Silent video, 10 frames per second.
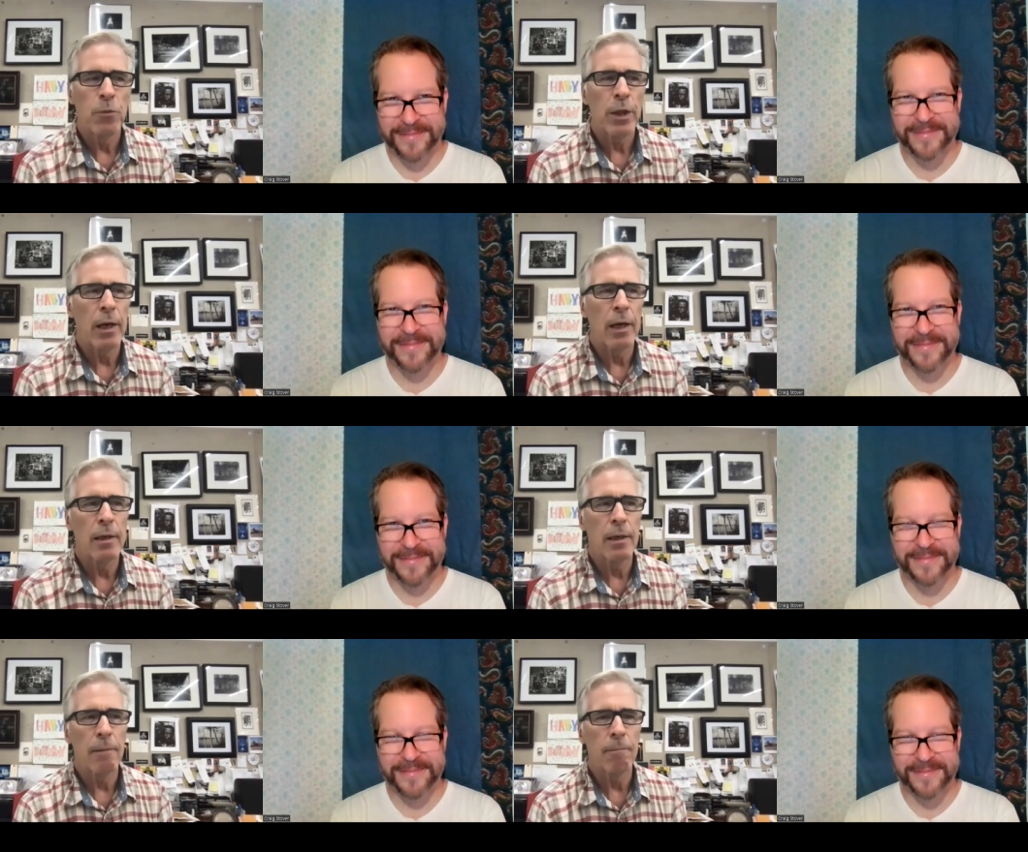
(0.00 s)

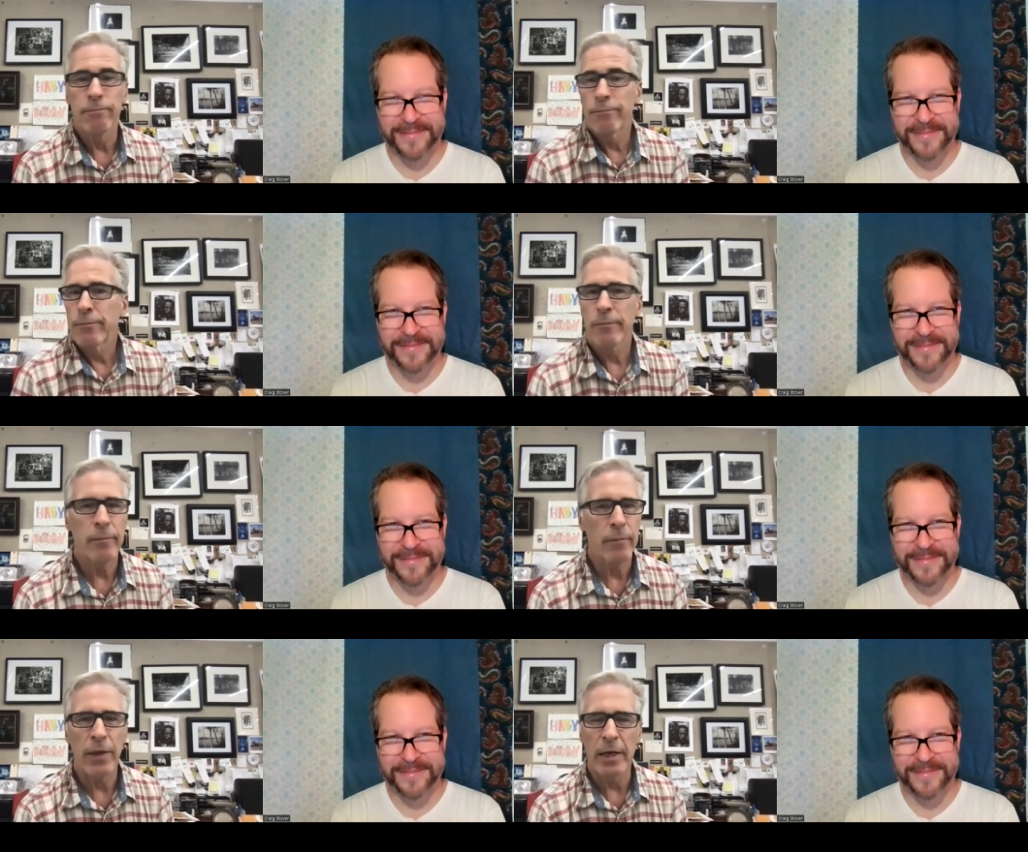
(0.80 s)
Speaker 1: And um,
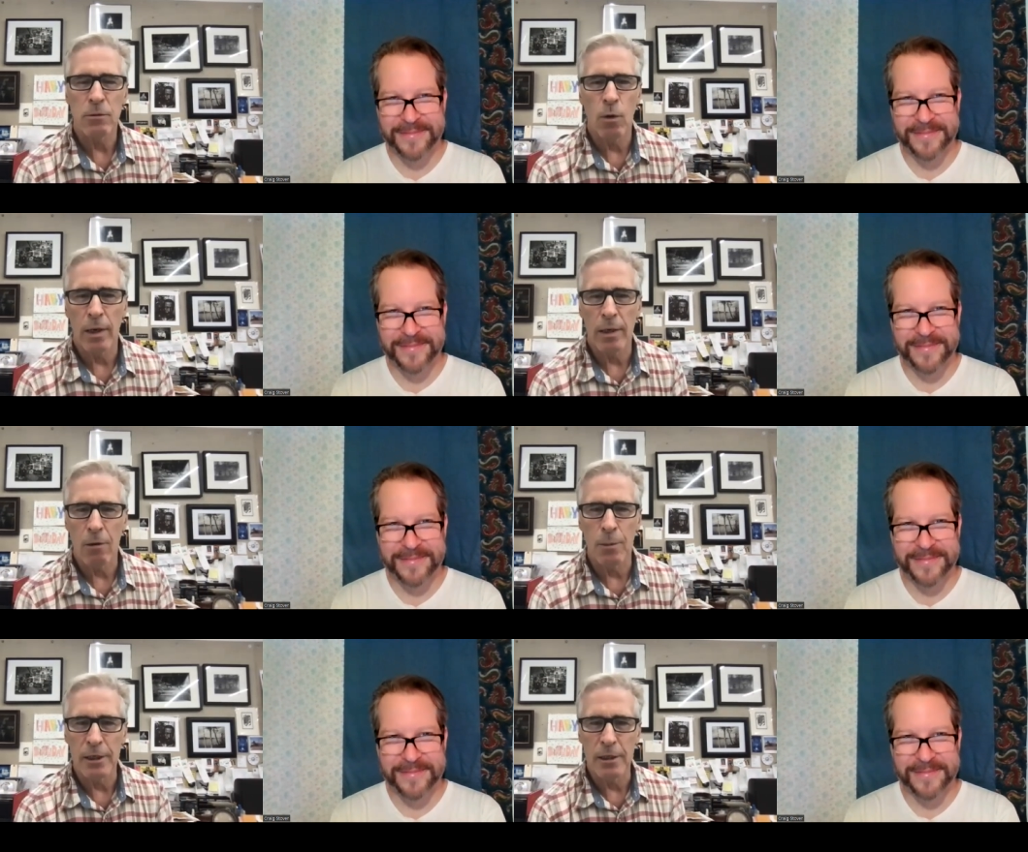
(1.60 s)
that's where I got
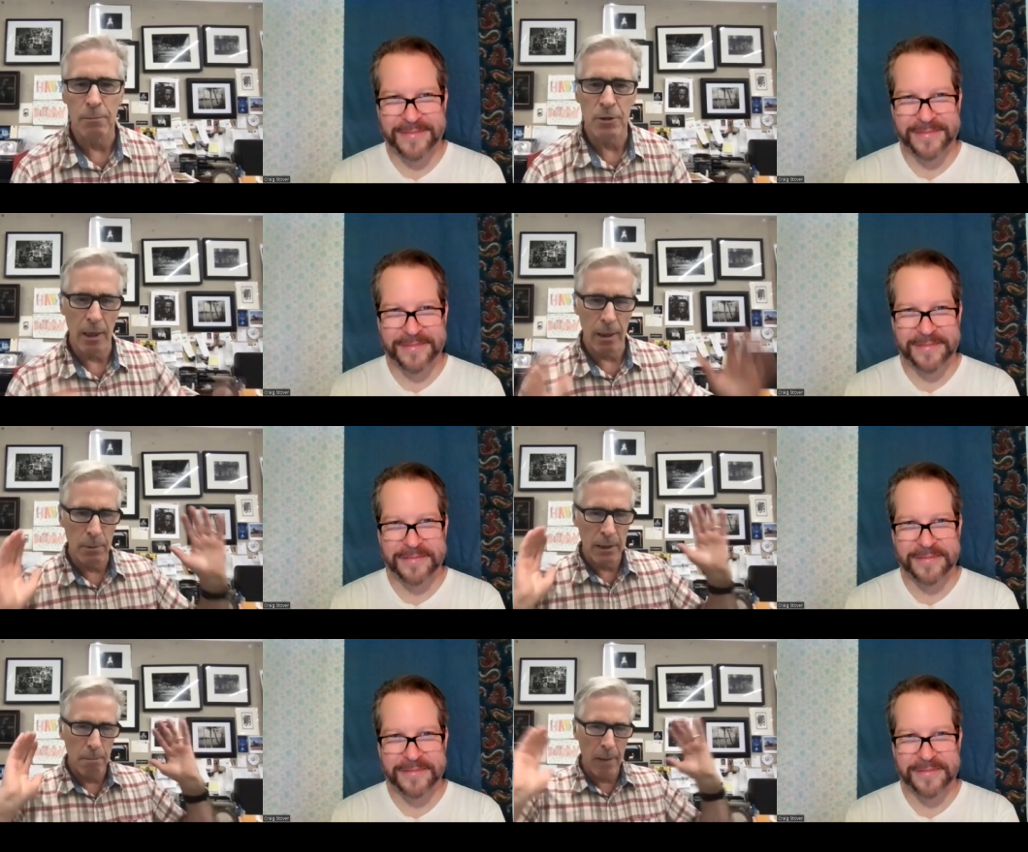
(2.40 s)
all my tips. I had a
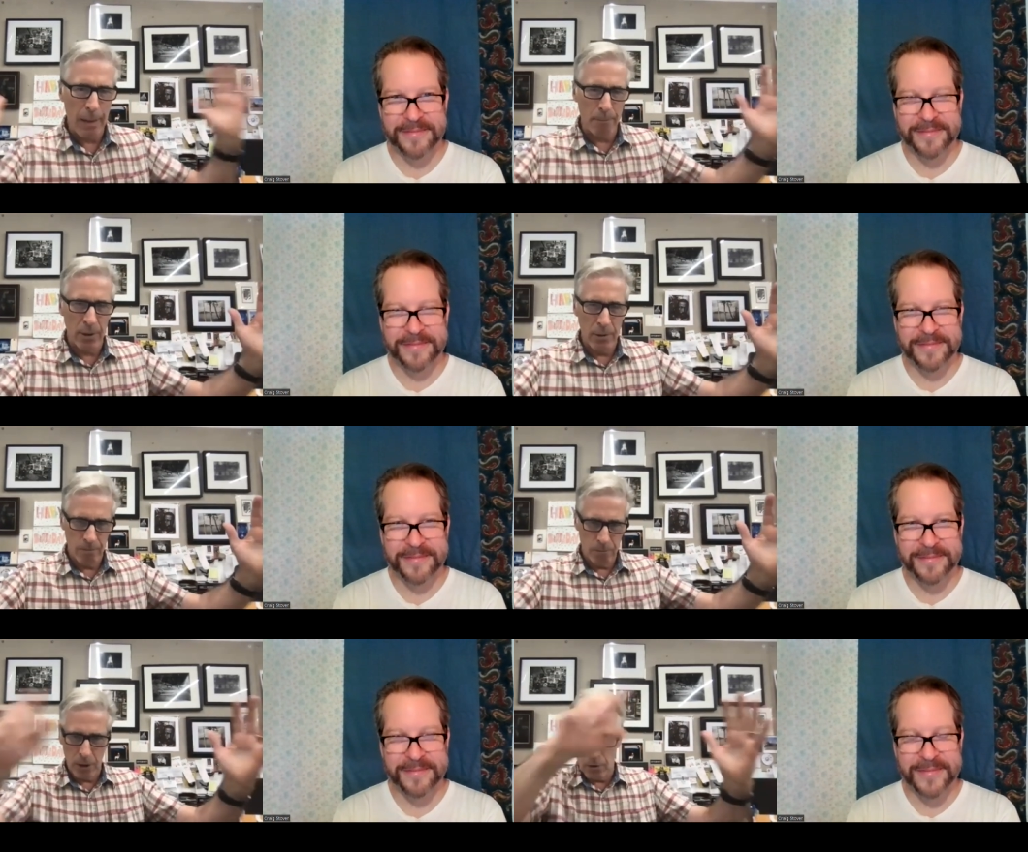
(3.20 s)
big map.
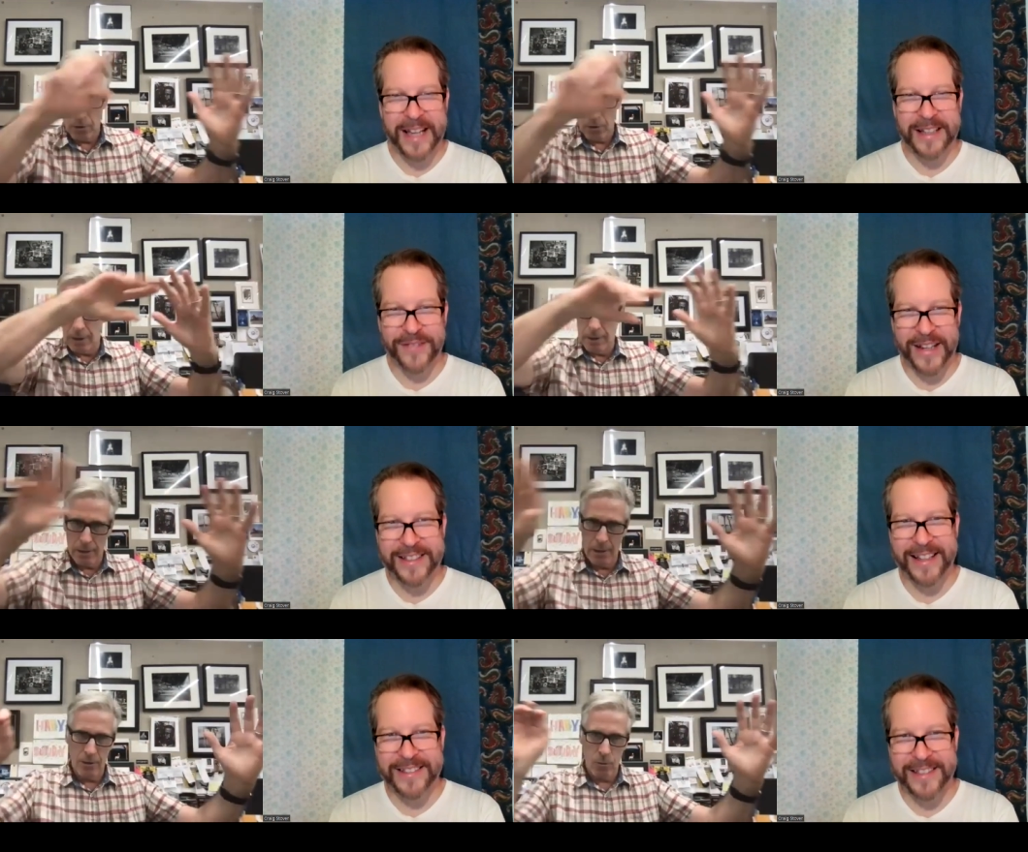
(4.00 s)
You, you that's know,
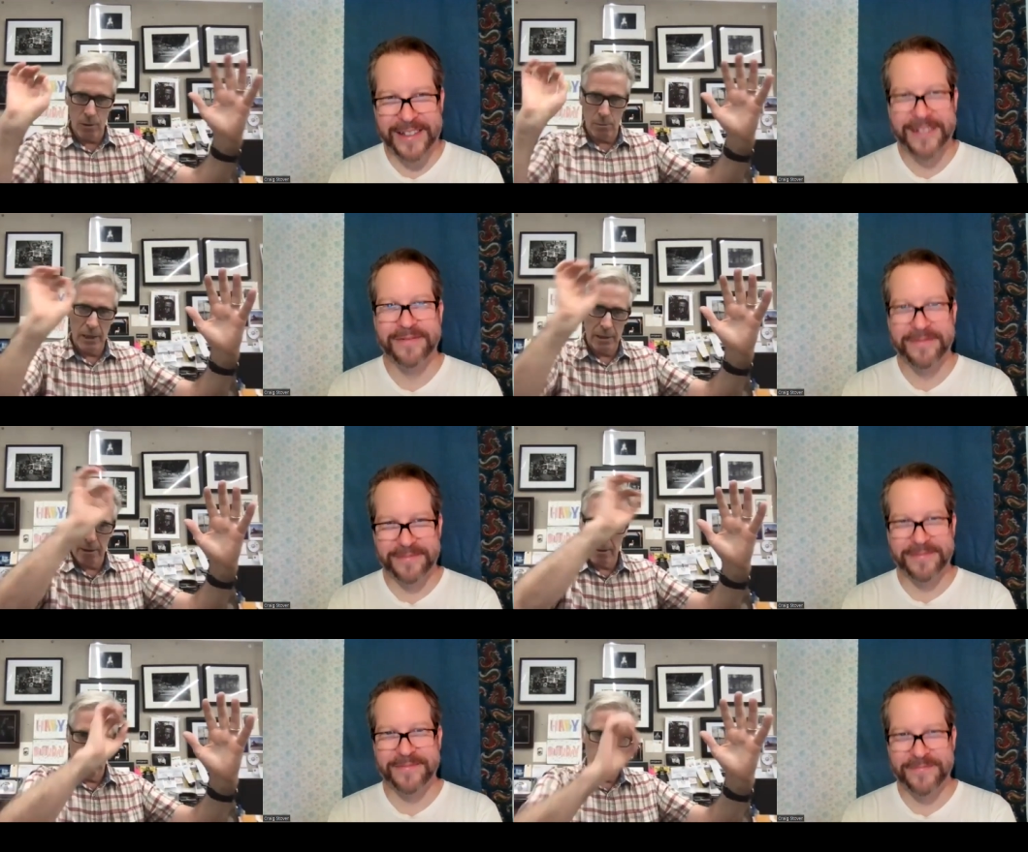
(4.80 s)
fantastic. With,
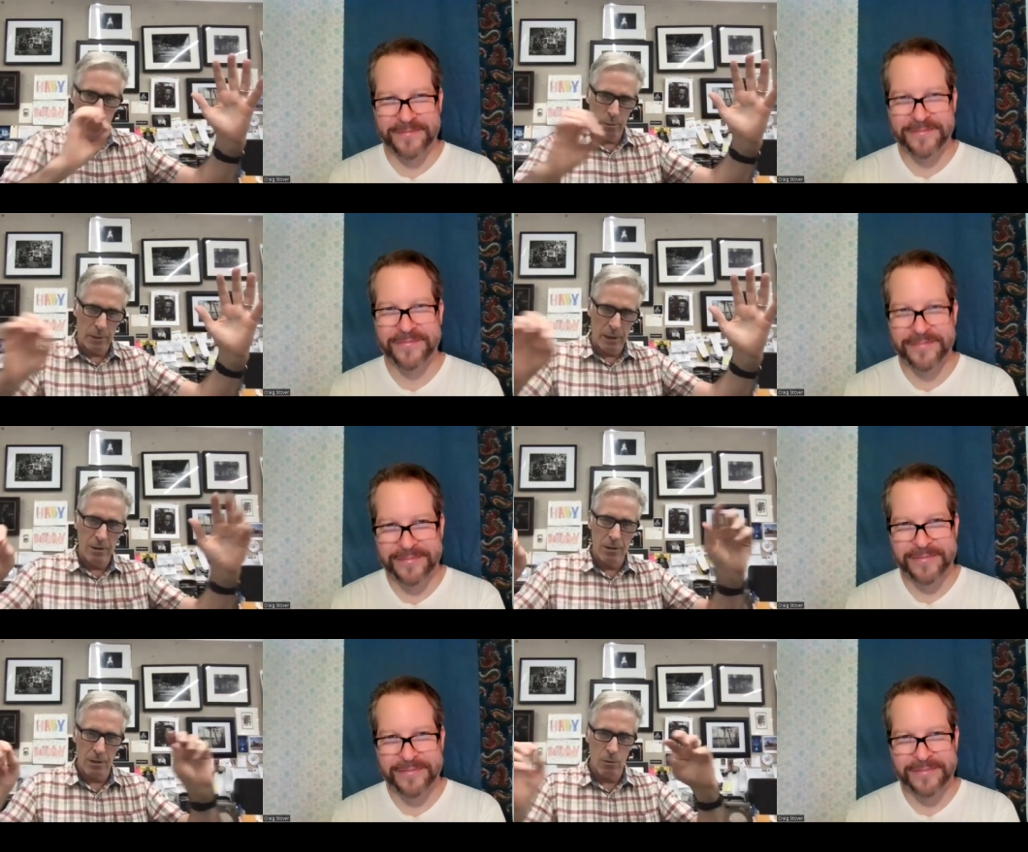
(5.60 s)
mm-hmm. with
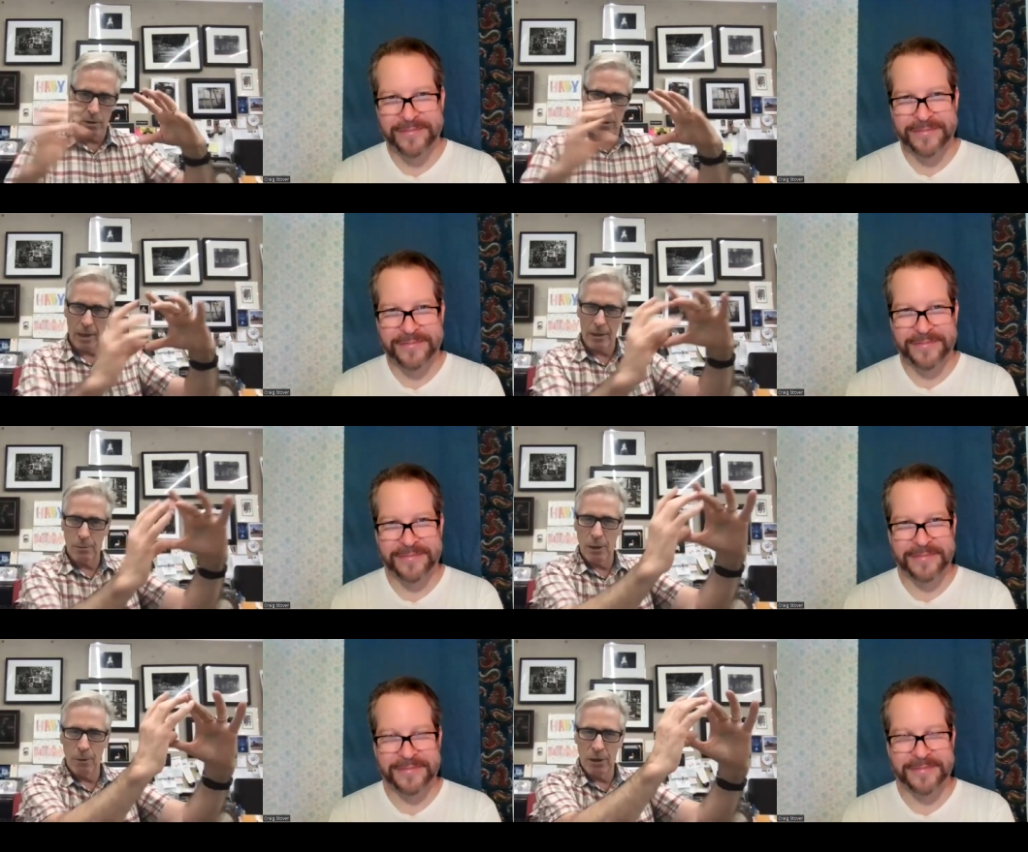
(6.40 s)
pins, and when there got to
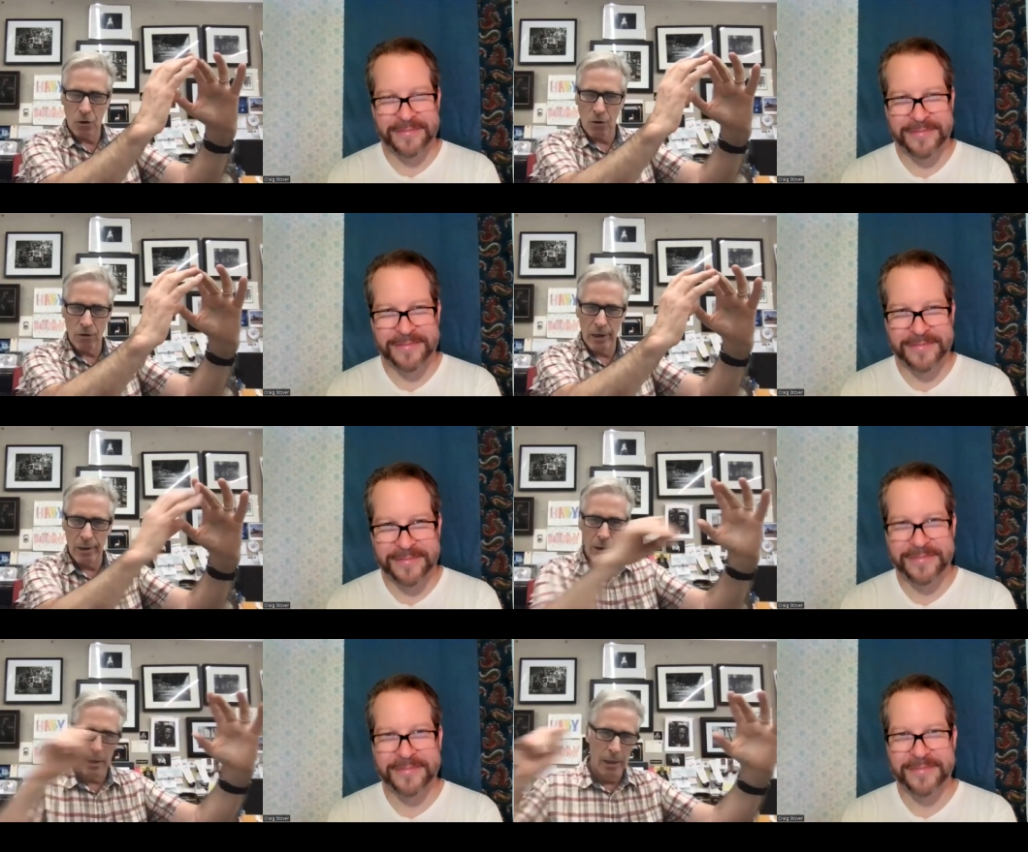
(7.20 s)
be a bunch over
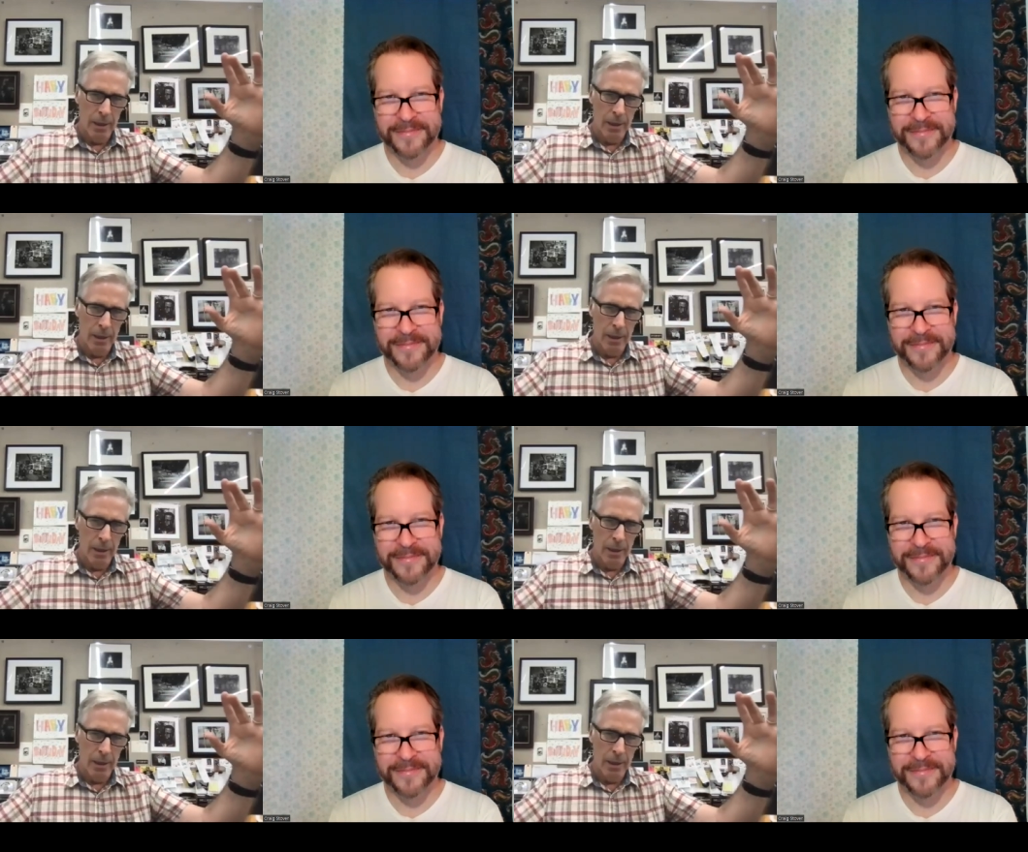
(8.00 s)
here,